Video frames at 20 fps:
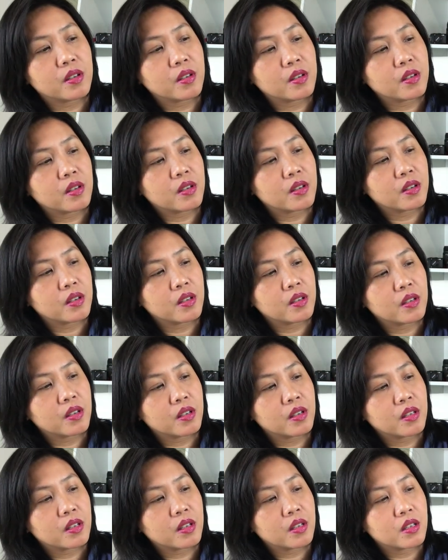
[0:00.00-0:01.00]

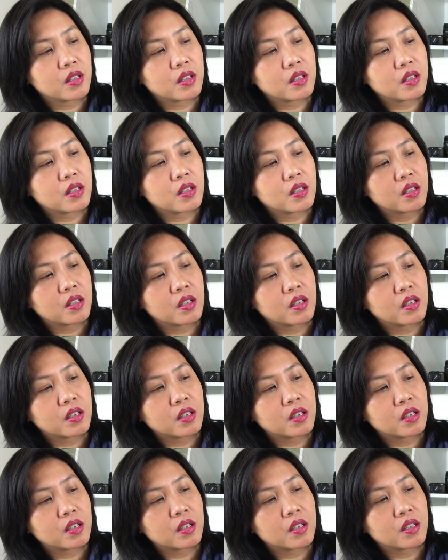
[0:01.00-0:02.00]

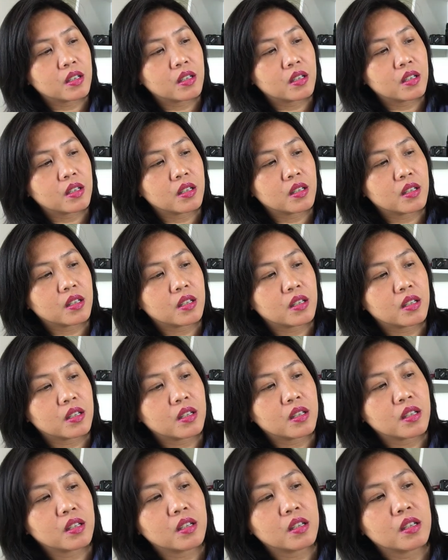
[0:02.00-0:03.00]
(silence)